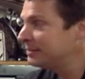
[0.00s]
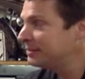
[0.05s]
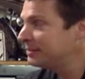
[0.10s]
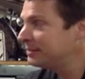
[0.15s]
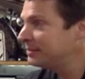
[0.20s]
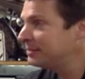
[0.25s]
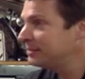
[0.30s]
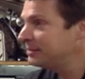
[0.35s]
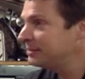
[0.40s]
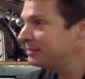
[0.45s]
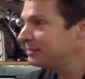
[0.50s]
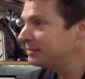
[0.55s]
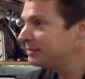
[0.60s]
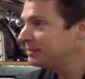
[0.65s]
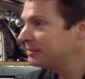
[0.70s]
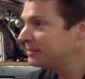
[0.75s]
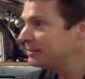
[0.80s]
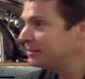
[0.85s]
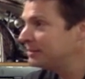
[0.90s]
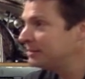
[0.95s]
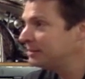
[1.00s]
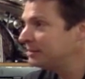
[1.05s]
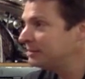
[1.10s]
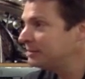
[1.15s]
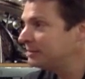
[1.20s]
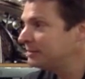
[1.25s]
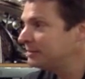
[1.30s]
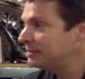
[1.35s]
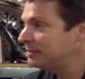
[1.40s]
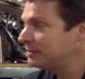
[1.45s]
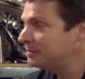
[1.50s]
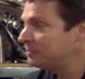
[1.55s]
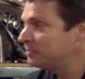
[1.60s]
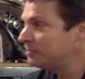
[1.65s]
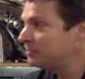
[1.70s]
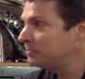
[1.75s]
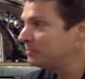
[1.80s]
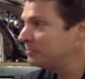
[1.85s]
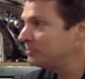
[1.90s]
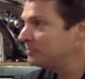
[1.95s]

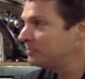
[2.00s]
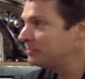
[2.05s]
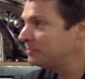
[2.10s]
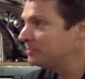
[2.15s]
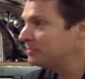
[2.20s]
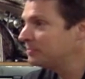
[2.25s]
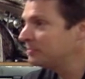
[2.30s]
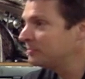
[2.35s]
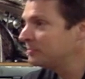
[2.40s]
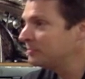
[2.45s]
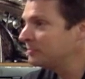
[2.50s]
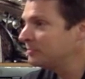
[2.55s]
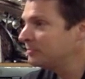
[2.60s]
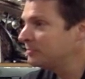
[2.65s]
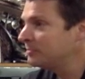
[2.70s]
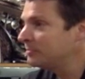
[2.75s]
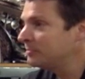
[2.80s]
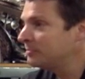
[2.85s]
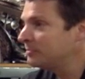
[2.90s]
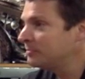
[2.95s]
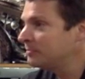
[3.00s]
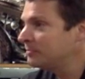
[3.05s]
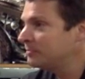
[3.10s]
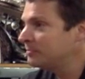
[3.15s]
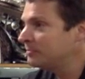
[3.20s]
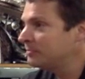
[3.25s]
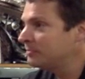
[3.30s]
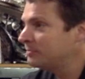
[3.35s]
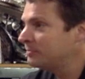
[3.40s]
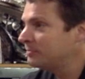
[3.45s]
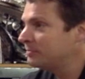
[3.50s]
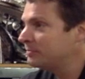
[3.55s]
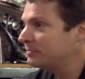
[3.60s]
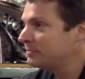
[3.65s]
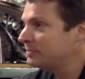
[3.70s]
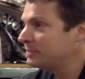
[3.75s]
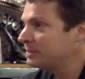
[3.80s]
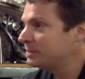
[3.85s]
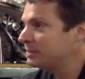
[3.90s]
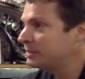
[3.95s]

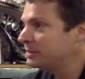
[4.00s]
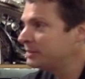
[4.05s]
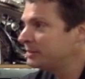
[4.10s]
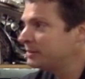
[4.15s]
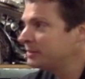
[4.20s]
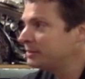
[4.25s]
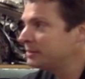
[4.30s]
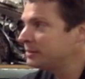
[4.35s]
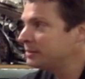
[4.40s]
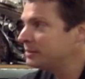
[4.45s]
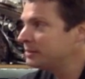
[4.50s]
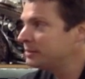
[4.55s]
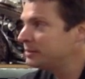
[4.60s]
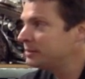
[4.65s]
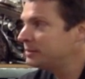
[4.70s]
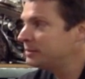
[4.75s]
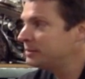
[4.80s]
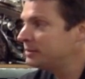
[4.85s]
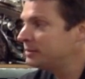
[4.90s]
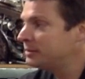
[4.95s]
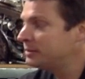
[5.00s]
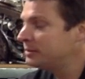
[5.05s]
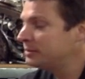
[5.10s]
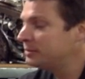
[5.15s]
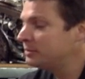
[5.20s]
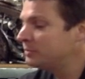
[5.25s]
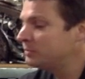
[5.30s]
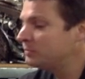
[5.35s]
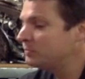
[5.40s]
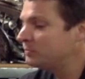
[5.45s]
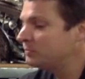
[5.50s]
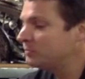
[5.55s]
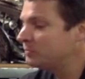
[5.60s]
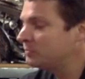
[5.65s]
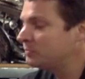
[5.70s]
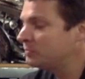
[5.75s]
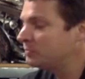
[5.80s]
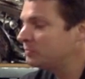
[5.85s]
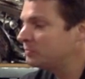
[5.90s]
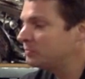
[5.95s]

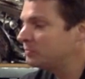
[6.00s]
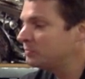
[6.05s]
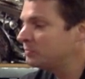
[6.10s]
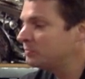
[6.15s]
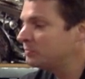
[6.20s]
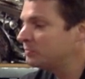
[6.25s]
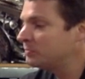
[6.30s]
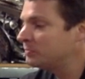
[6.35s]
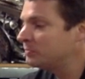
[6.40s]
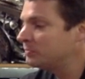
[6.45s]
The person shown says nothing.